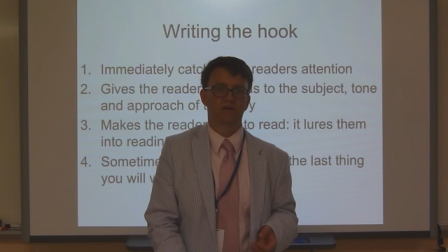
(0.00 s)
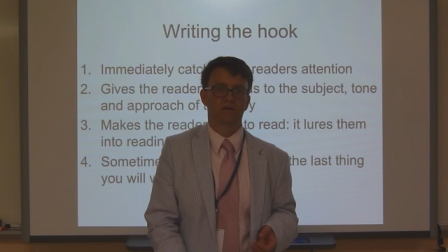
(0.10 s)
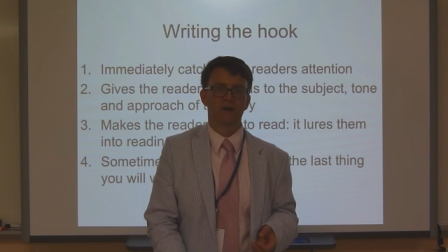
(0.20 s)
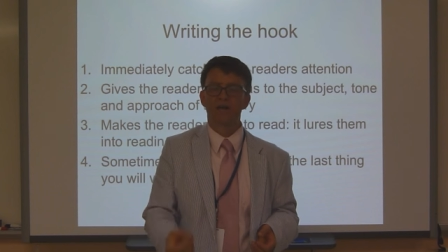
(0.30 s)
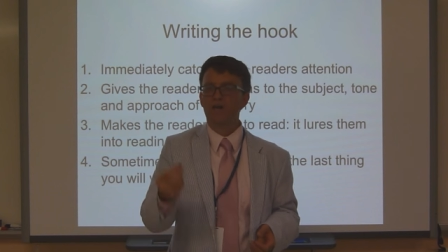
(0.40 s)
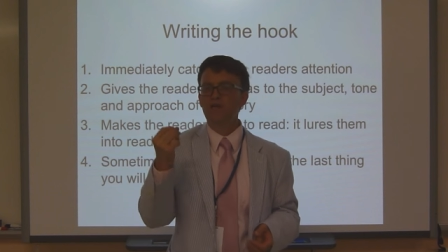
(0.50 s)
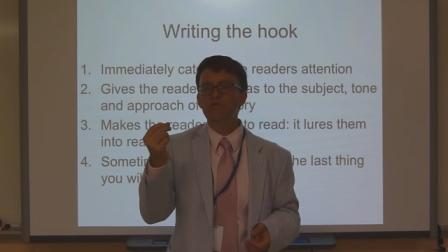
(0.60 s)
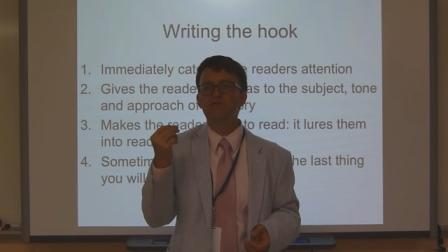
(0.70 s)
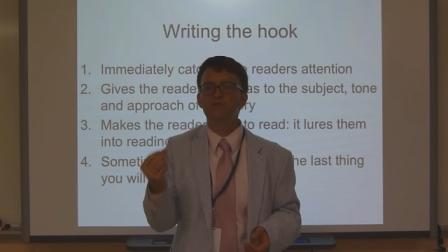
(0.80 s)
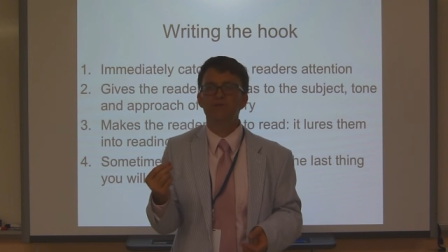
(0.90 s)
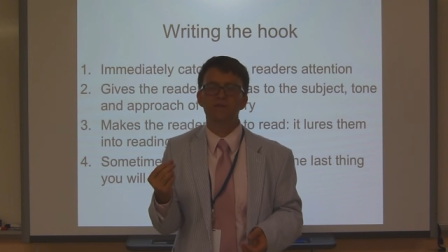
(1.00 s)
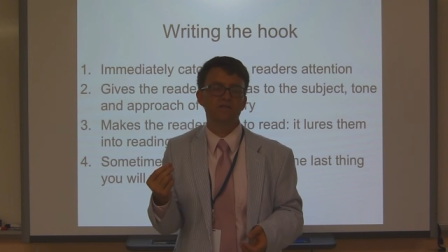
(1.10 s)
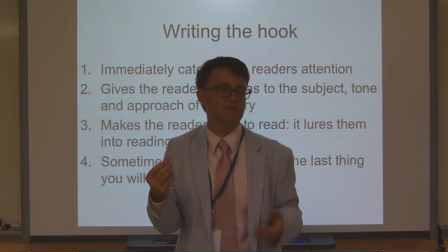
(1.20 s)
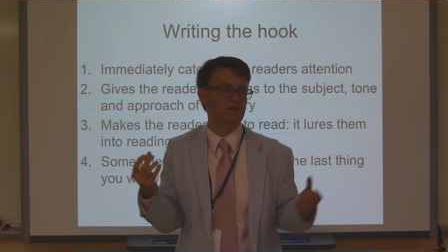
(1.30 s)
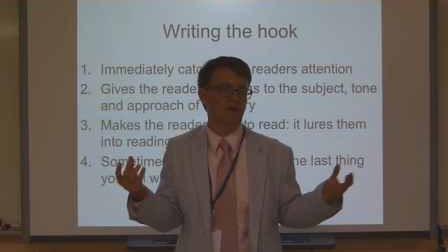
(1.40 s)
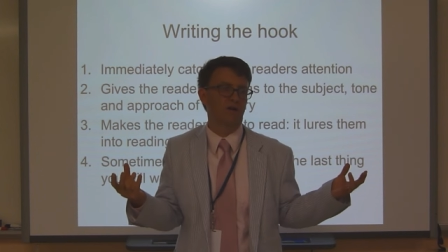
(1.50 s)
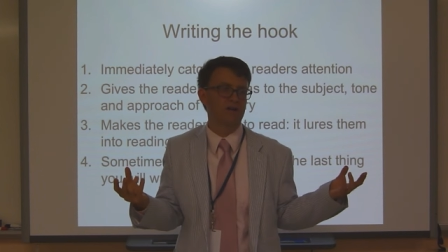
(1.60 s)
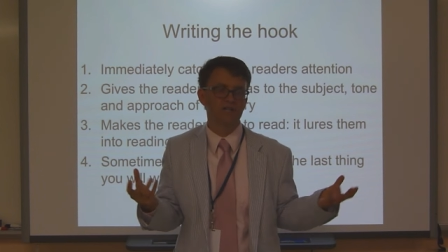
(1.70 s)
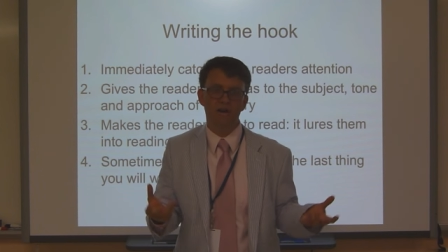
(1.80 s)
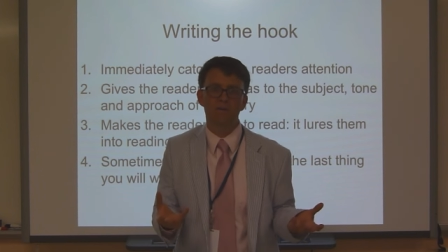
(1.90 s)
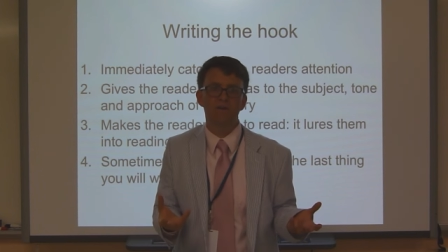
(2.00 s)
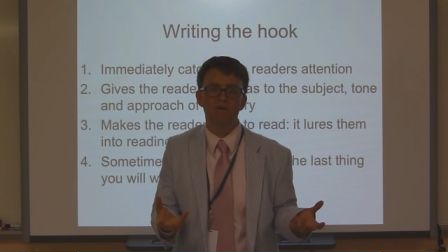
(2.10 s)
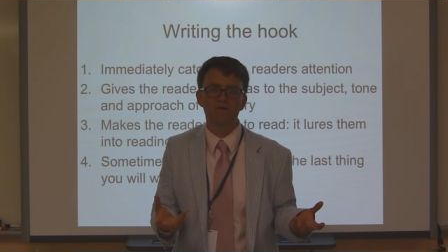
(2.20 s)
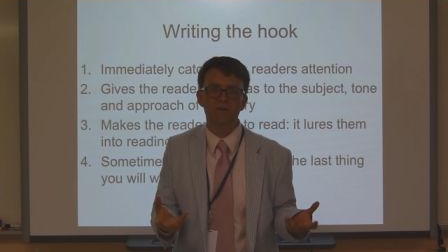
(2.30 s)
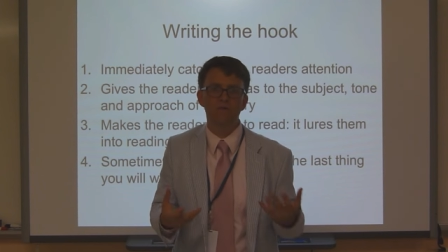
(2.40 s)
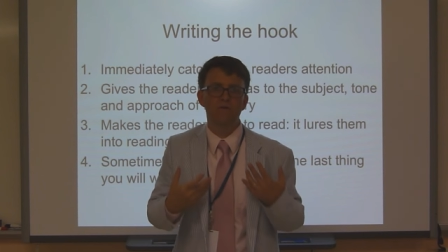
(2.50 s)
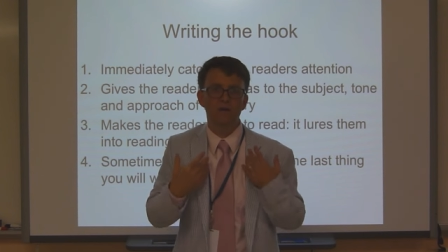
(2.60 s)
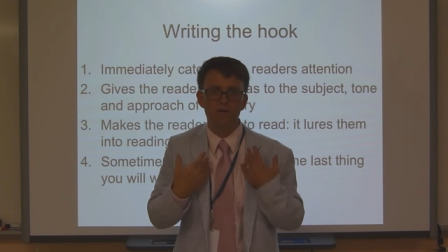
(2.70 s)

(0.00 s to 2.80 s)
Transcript: right? You do this on a job interview.